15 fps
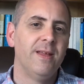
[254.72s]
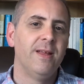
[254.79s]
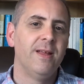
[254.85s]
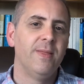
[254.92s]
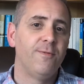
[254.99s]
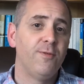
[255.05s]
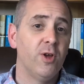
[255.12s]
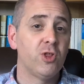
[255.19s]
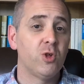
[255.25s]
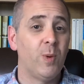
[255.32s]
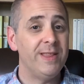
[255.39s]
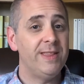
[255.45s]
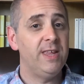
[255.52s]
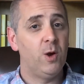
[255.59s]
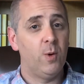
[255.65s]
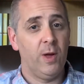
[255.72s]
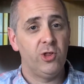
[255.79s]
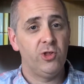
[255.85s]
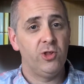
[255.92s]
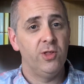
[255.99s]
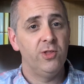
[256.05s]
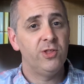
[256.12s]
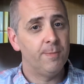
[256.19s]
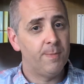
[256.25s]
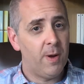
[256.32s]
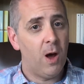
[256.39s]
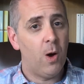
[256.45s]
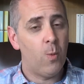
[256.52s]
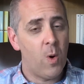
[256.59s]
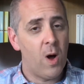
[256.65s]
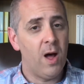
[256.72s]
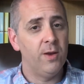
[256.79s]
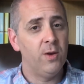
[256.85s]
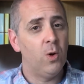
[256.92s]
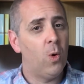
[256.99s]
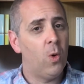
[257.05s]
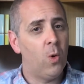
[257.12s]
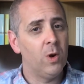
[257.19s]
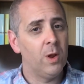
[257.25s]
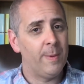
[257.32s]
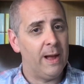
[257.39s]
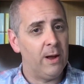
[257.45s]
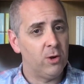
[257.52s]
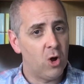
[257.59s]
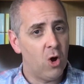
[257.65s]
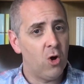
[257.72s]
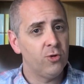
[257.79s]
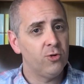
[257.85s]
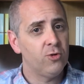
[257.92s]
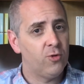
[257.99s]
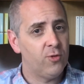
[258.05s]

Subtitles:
The first 20 questions in part 1 are all about God,